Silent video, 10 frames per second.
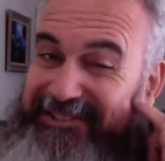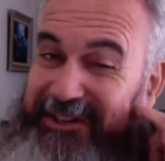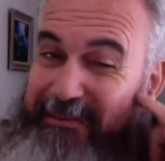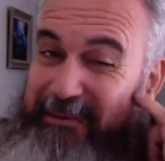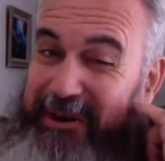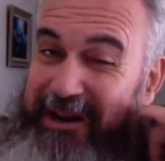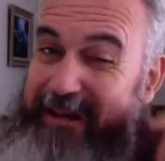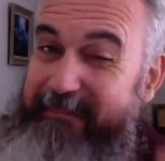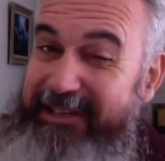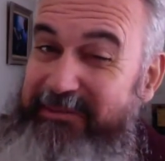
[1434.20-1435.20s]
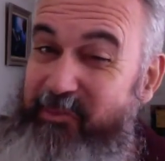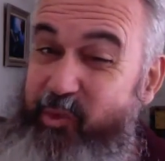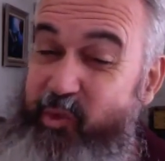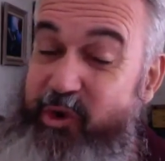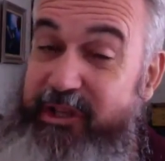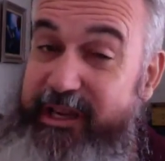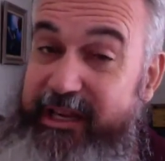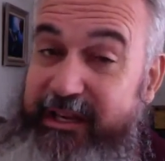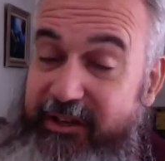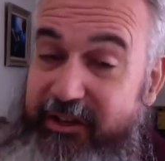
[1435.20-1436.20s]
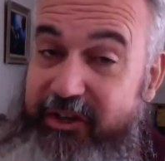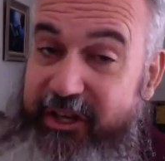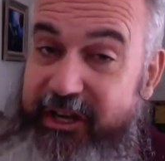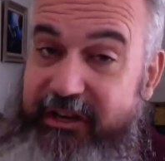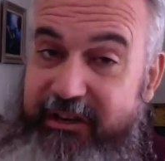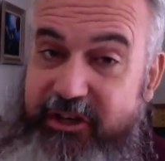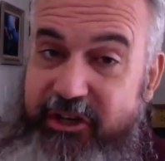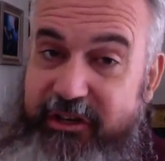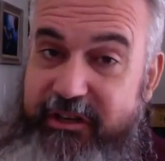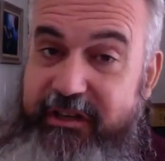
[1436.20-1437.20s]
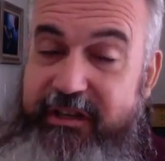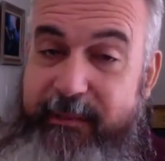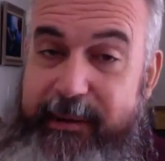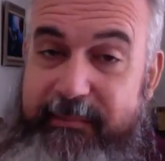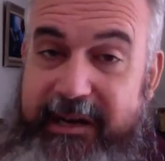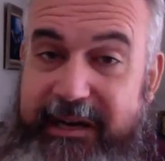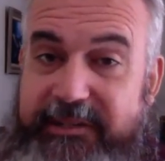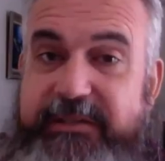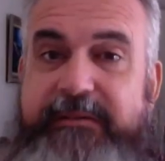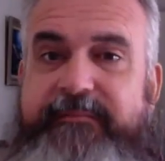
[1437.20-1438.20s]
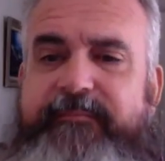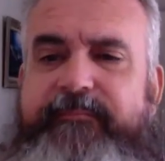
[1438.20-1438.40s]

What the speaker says: Don't get me wrong. I make some really good, yummy pies.